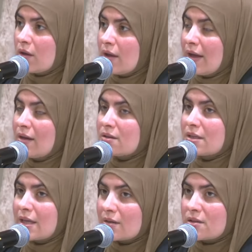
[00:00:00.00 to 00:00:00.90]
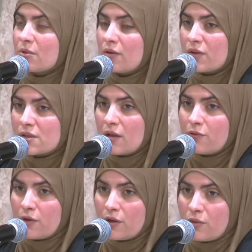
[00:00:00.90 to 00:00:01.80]
It is a testament of his love
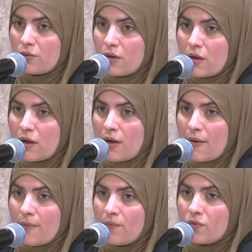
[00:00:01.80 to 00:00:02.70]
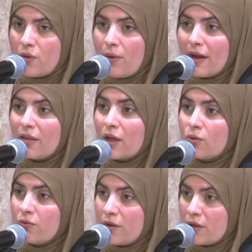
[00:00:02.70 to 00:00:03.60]
for you. The way that
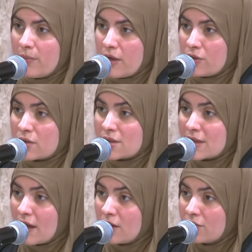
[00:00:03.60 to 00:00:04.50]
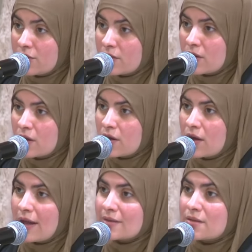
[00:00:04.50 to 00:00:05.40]
you feel about yourself
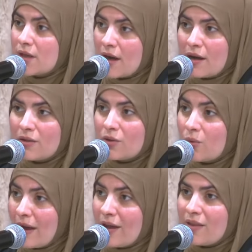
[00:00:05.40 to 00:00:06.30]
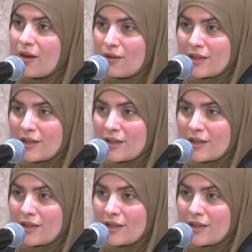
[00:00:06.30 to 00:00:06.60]
is not the way that Allah